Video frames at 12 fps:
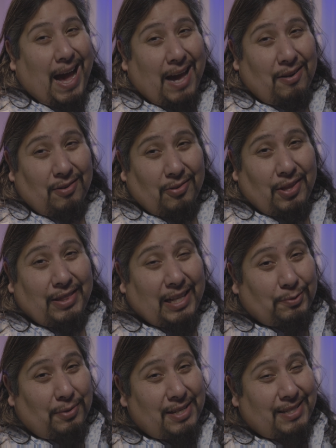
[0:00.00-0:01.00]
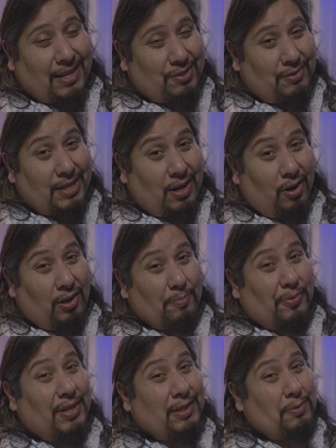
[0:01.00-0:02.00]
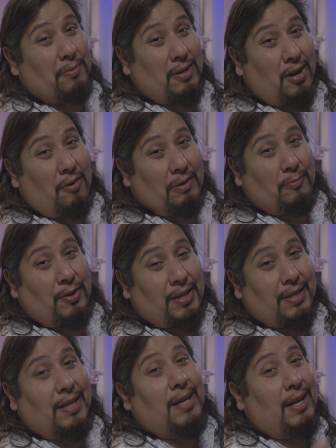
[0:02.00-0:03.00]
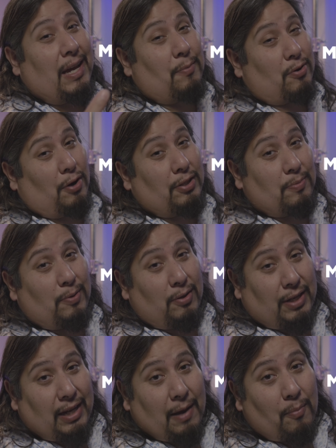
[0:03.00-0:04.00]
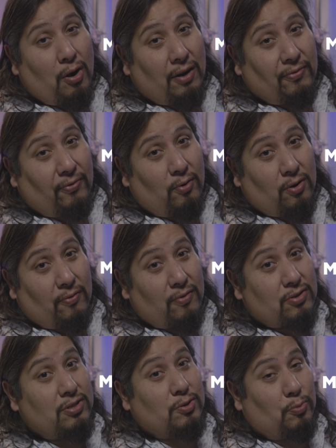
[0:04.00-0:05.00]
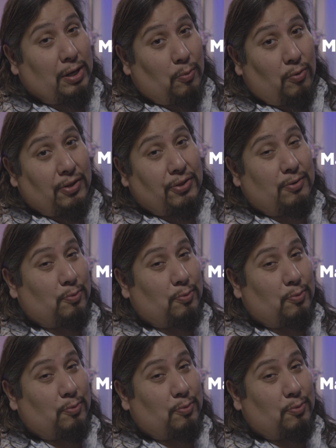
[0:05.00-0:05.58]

I don't know that that's what it's actually called, but that's what we're going with, and we're going to be looking at Mark 4, verses 21 through